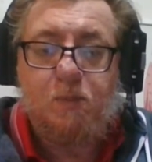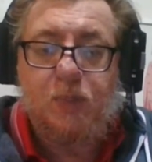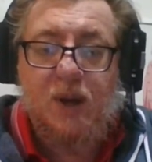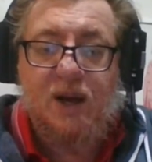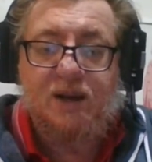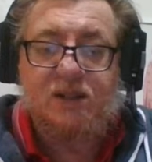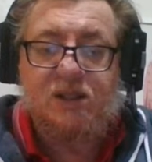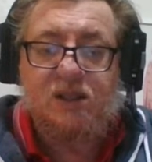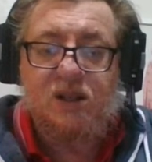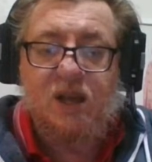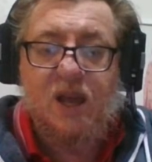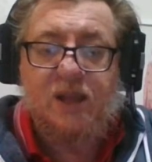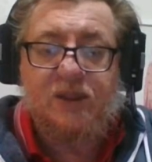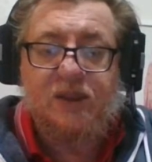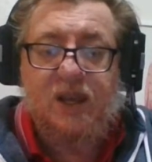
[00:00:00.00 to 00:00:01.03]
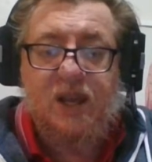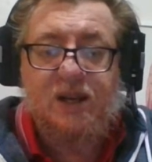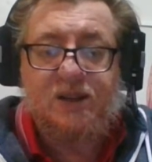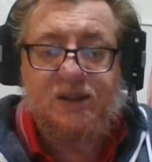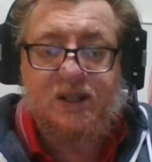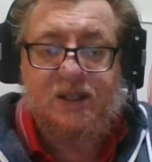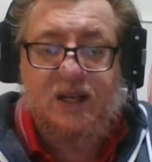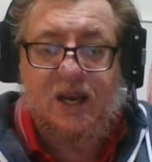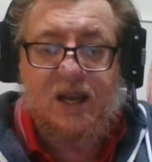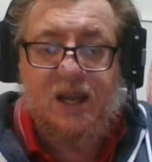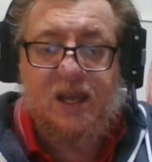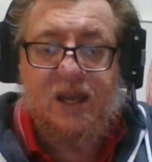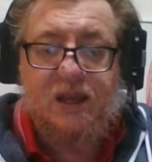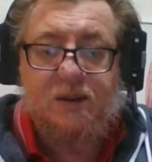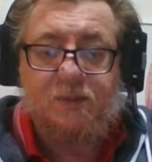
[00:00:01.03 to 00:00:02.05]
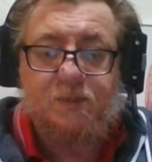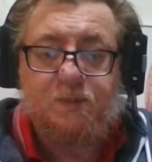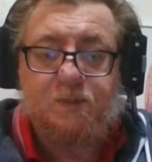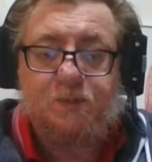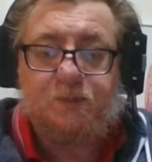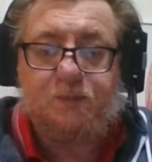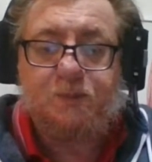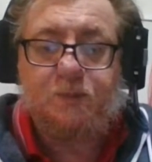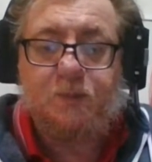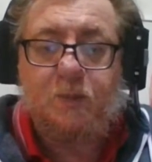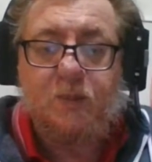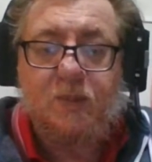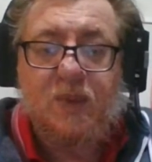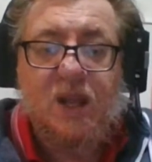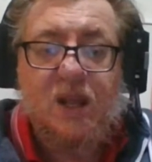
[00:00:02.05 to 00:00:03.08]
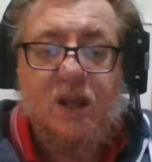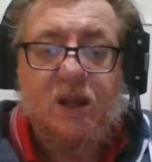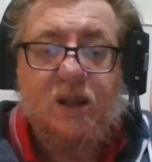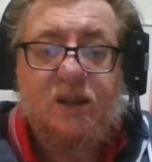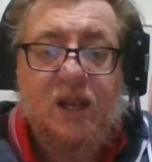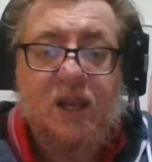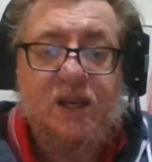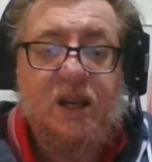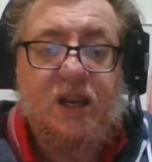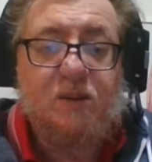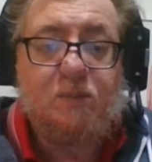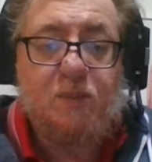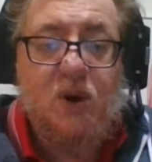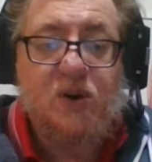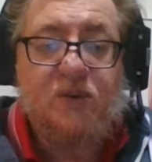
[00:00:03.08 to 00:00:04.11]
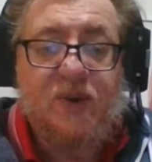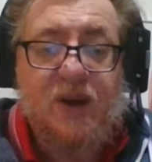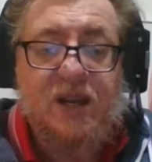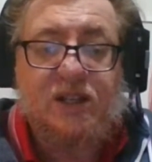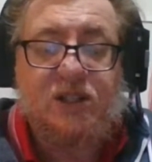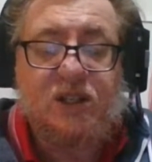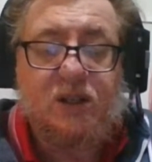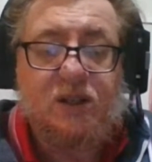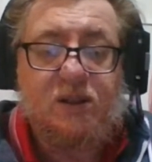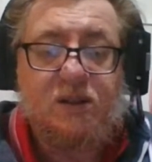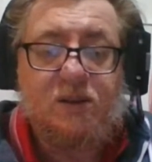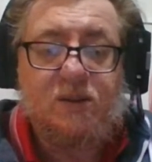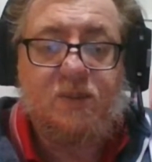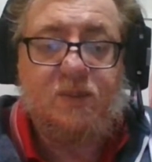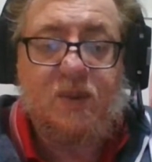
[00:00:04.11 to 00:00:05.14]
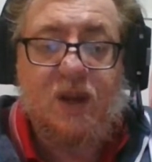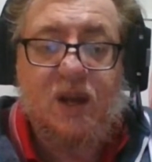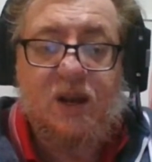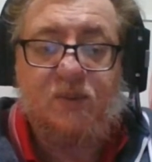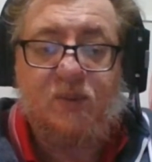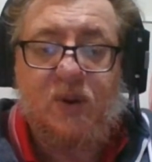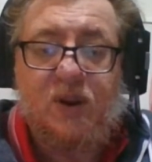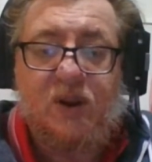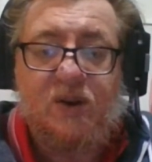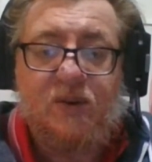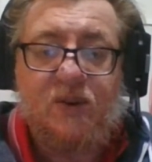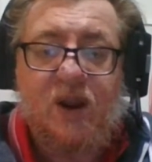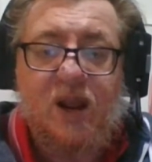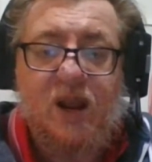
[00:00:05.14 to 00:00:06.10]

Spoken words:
but at the end of the day, they need a motivation. And whether